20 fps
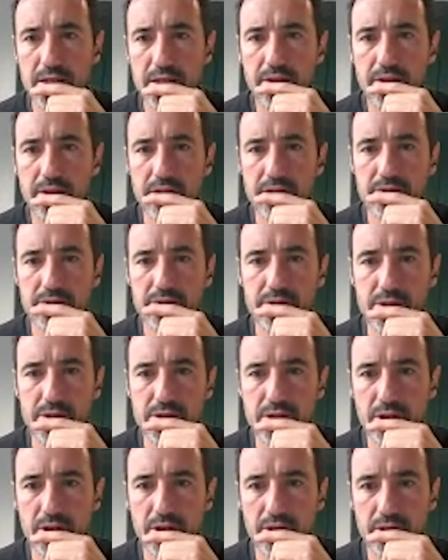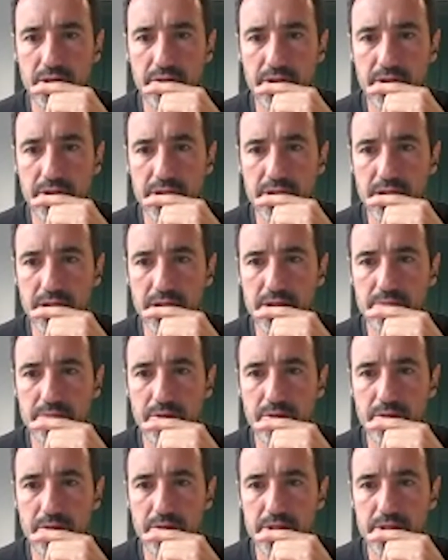And the second event is
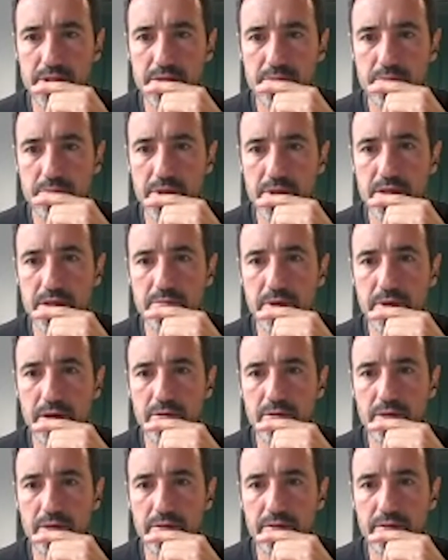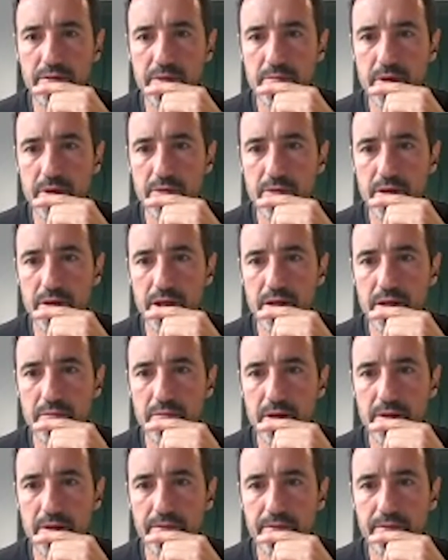probability p power v power gamma.